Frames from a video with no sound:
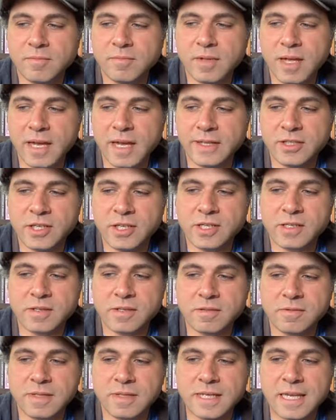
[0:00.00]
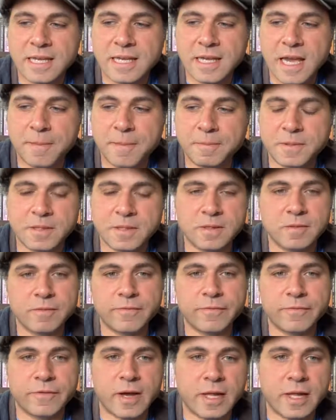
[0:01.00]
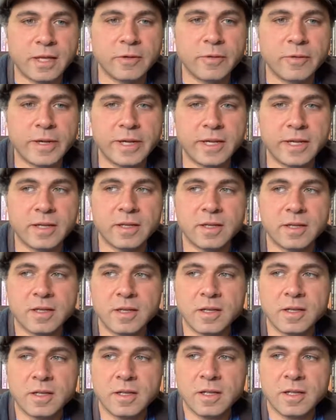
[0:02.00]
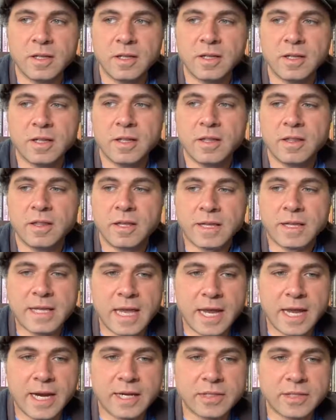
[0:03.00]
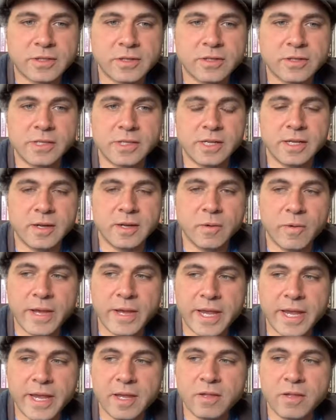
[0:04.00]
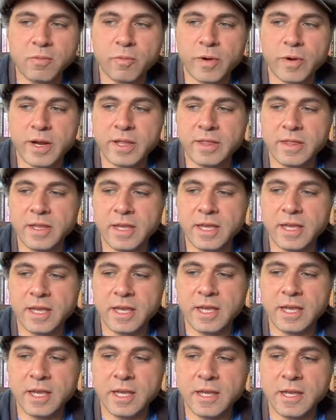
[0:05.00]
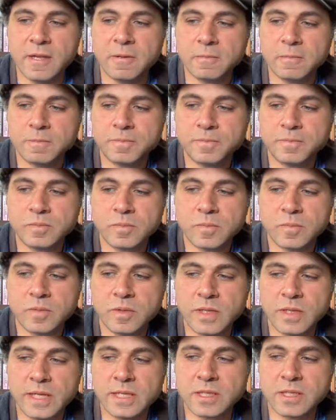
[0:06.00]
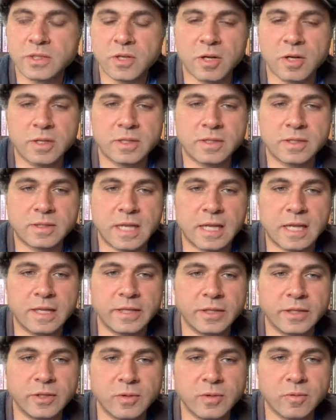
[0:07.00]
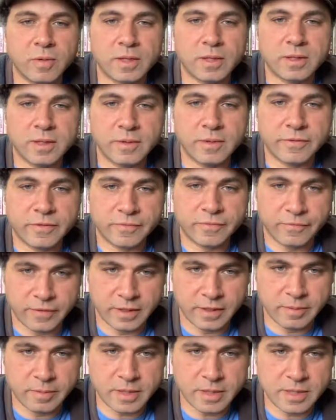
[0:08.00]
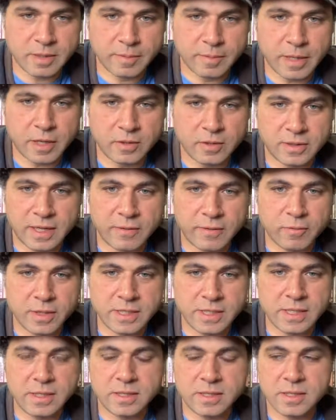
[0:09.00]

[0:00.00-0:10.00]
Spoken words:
just kept following the characters in a way where they start telling you what the film is about. I wasn't